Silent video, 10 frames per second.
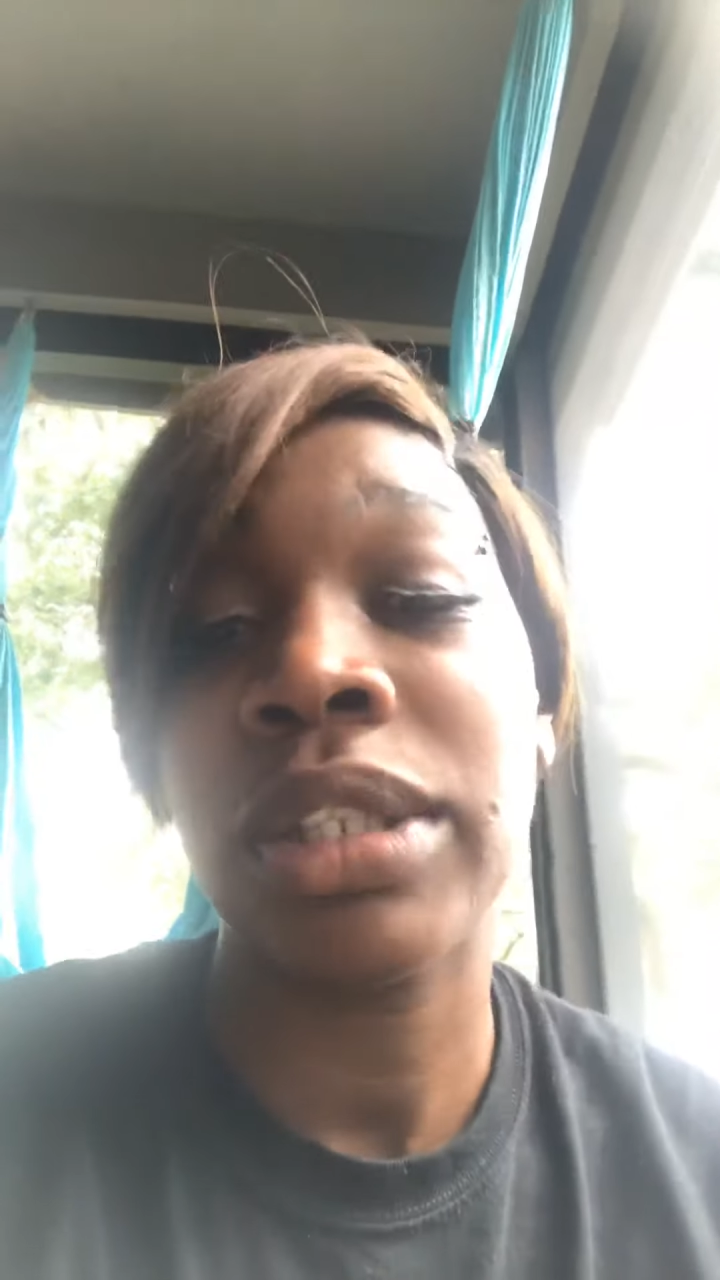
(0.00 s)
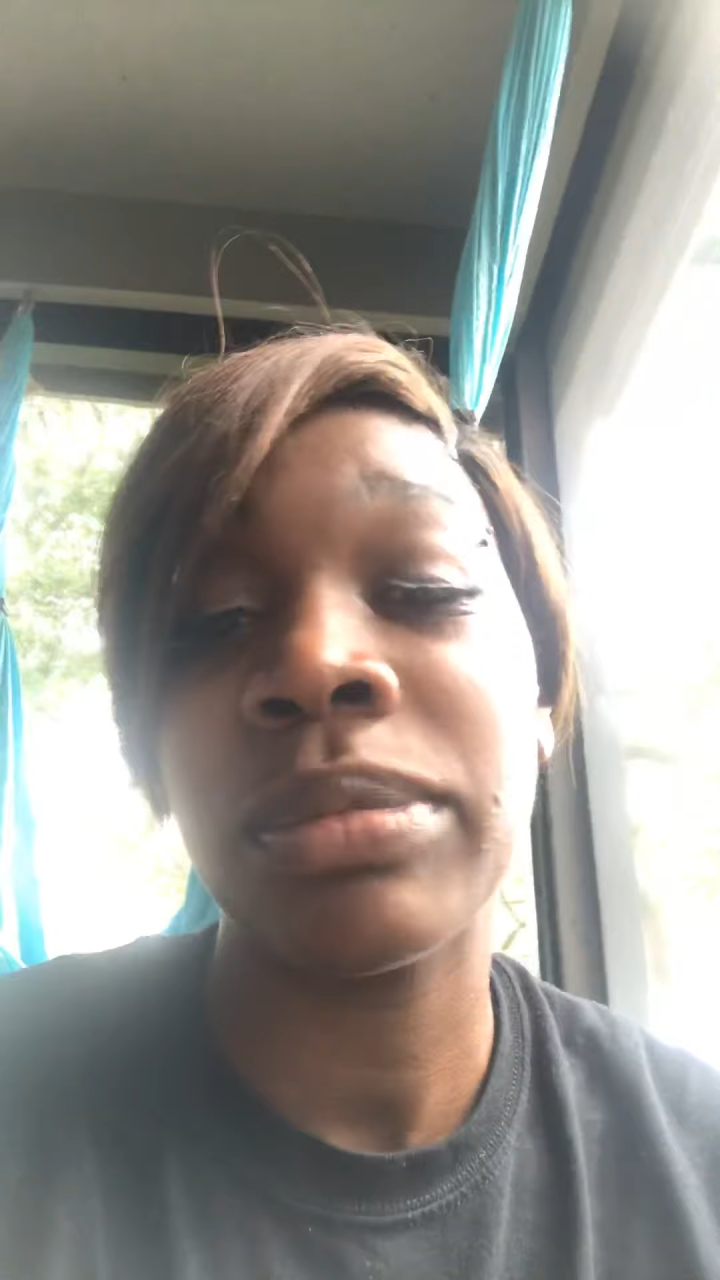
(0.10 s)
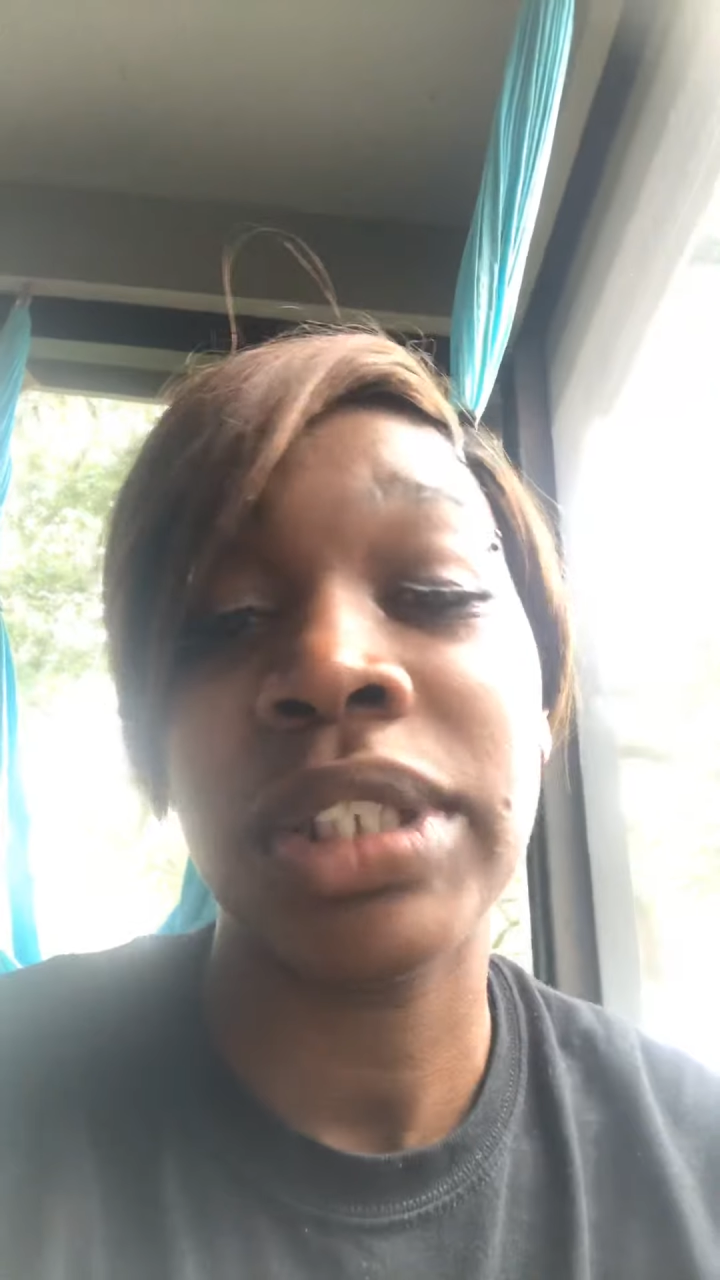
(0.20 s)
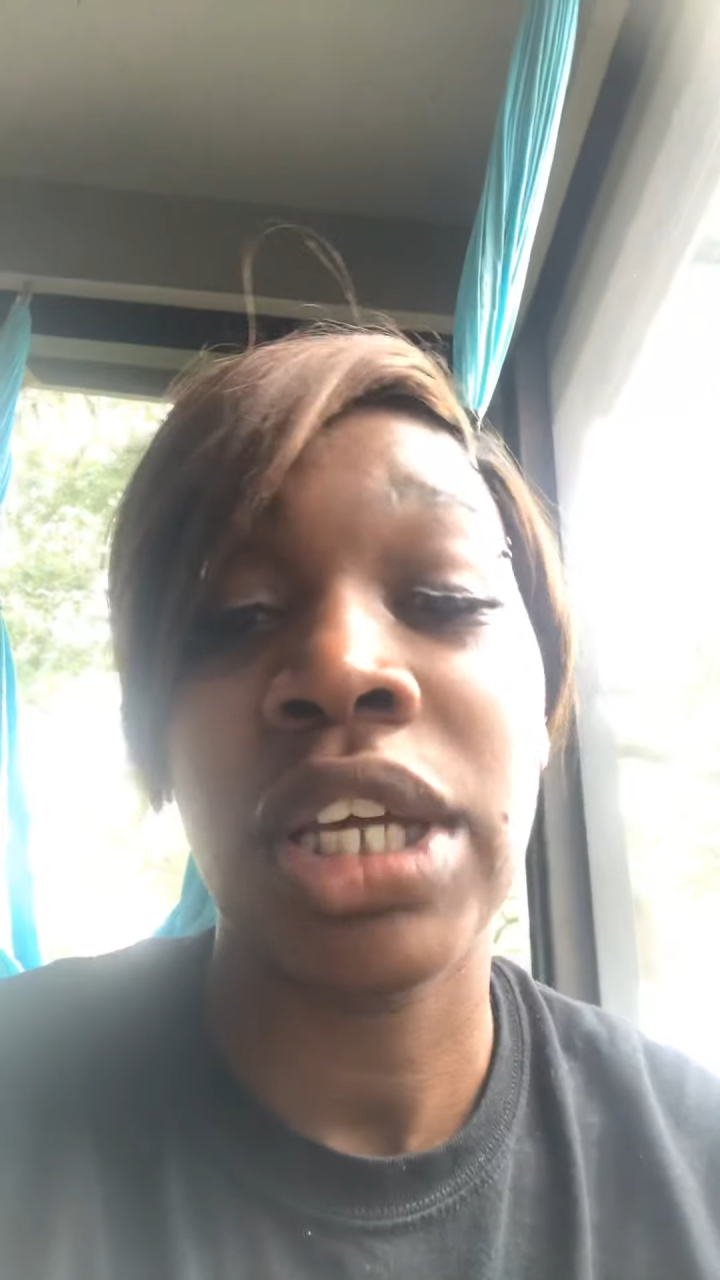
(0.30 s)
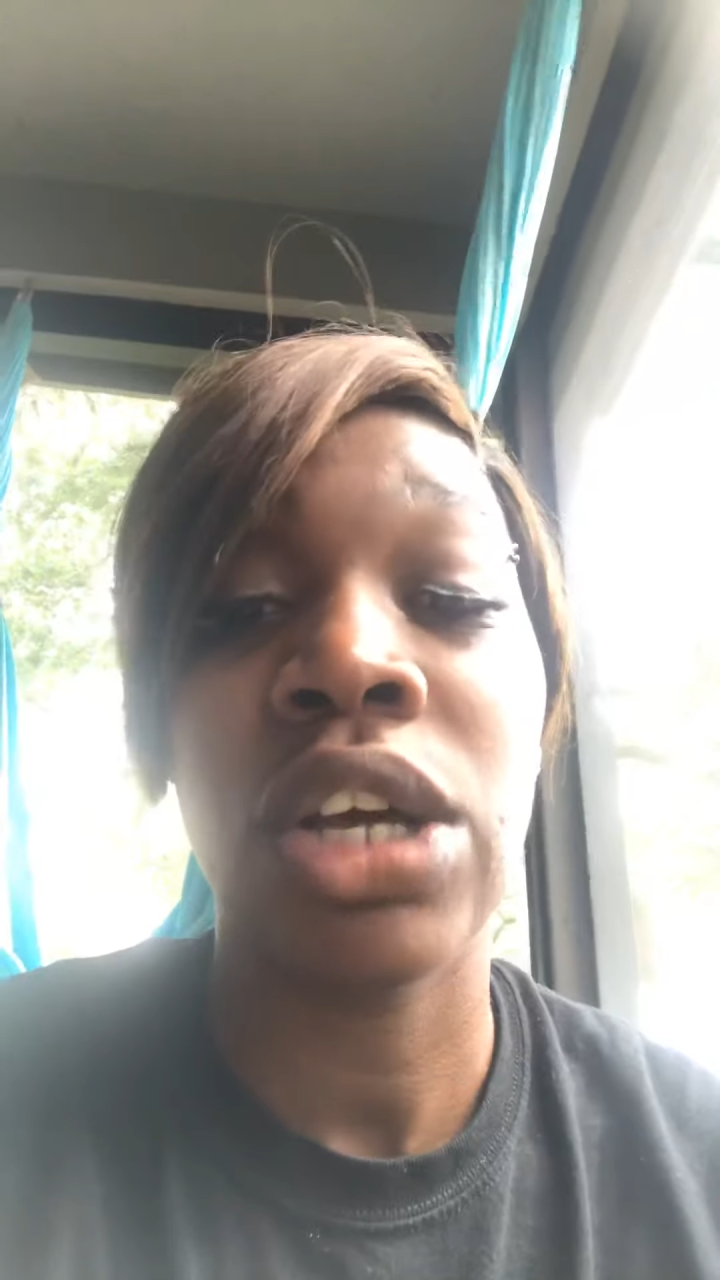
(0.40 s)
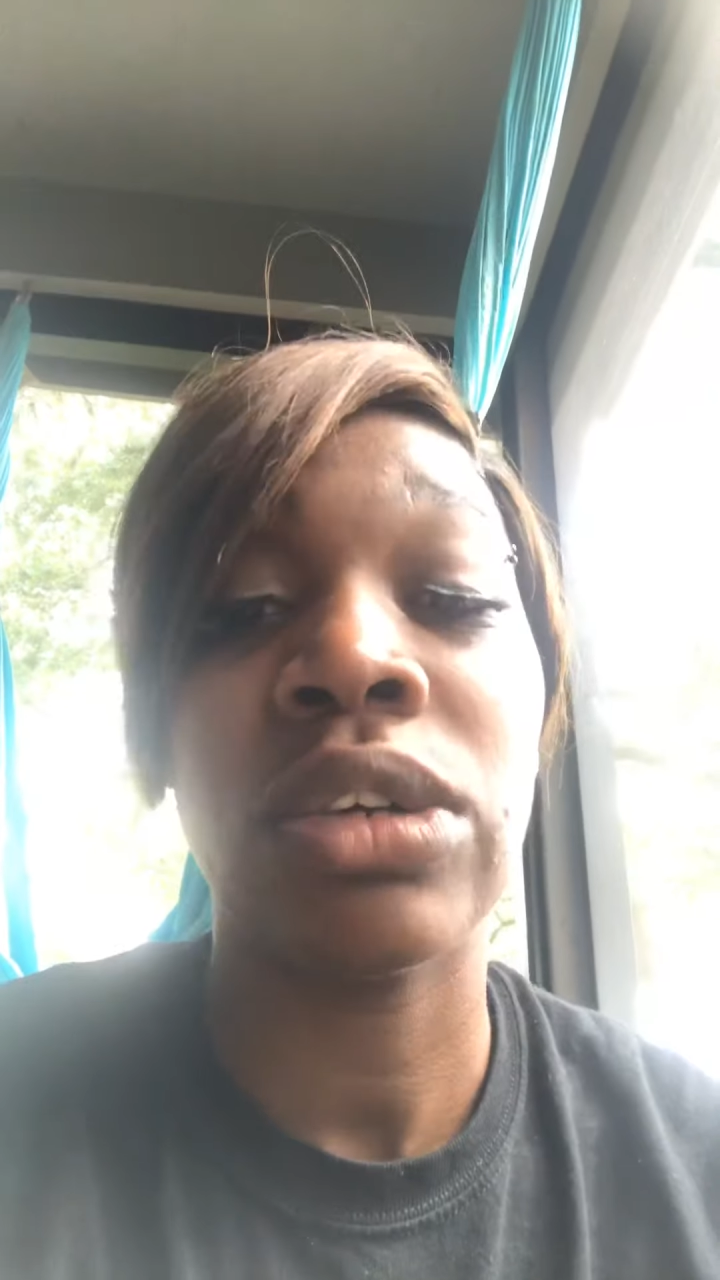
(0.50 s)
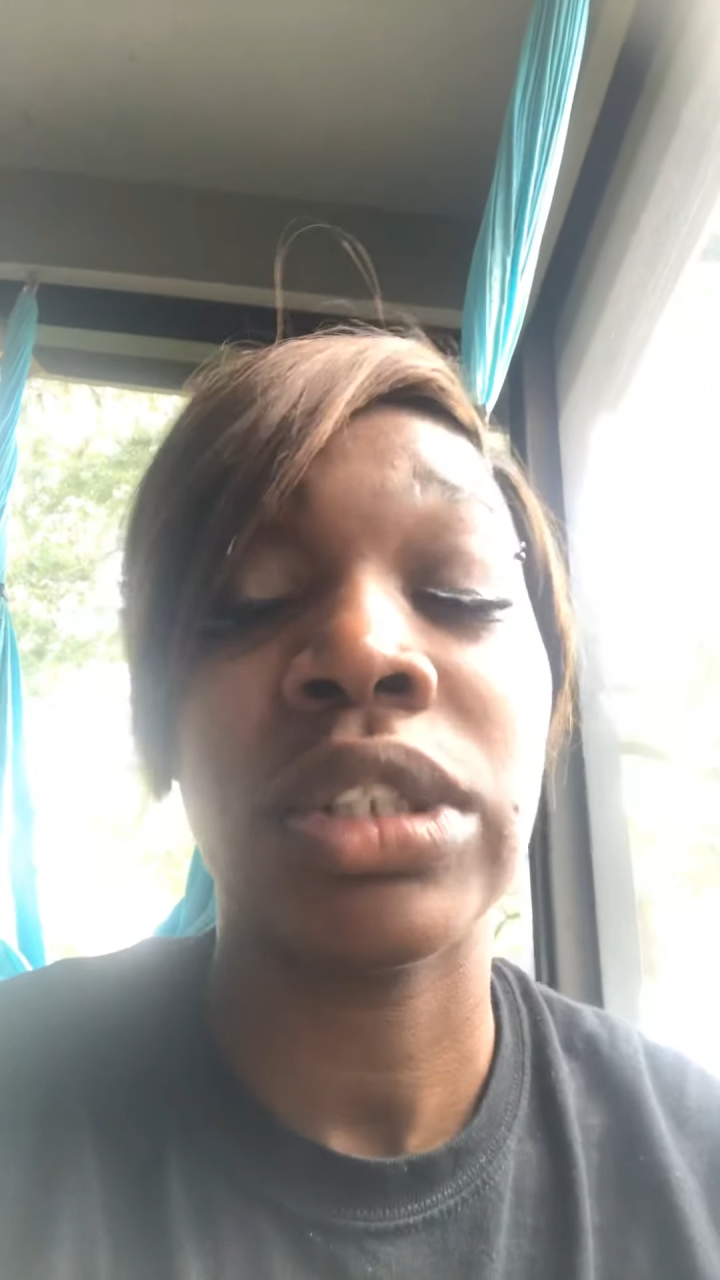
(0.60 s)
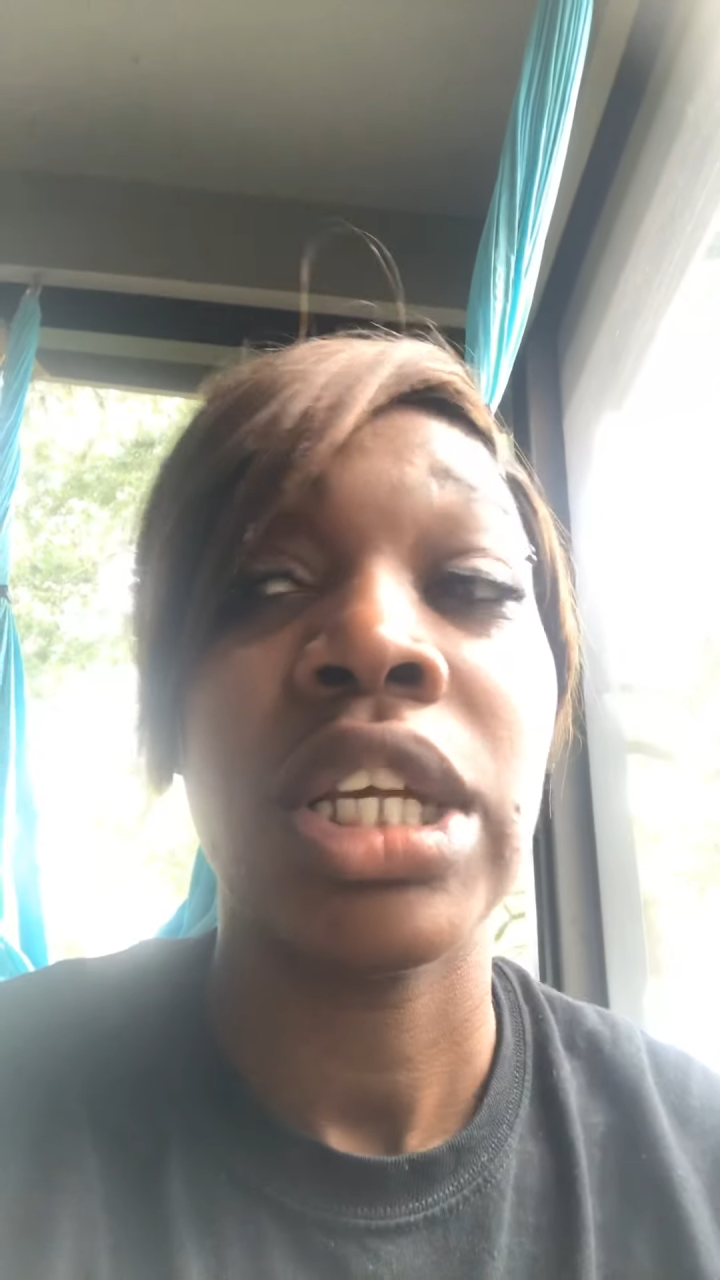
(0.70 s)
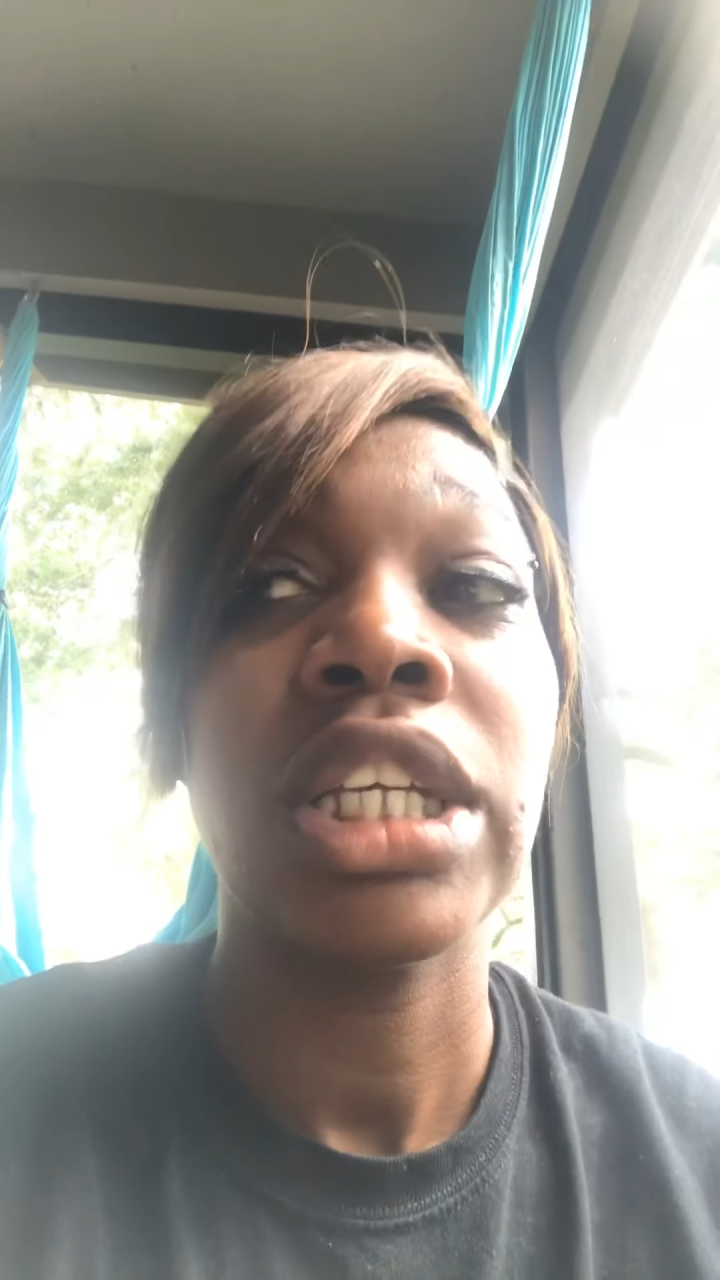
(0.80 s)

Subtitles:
themselves.